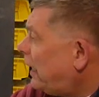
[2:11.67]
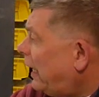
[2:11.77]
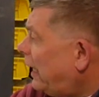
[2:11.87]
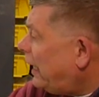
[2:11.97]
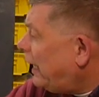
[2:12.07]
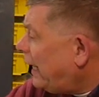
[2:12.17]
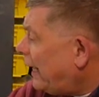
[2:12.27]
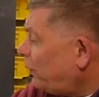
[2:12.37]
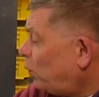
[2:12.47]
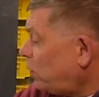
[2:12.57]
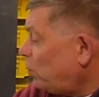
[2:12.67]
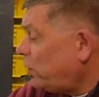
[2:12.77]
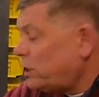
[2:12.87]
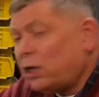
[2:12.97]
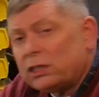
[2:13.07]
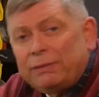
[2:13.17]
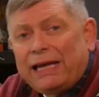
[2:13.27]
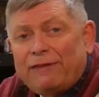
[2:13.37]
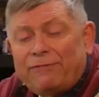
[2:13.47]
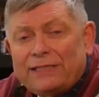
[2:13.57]
And all the wood has got to be
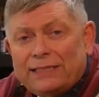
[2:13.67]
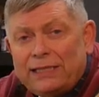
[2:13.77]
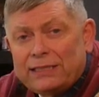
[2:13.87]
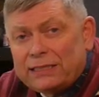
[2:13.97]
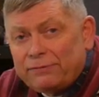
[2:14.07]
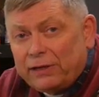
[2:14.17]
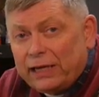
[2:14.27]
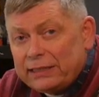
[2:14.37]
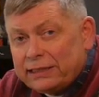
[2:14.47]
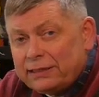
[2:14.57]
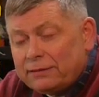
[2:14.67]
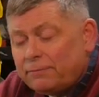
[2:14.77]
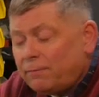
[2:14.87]
FSC certificated.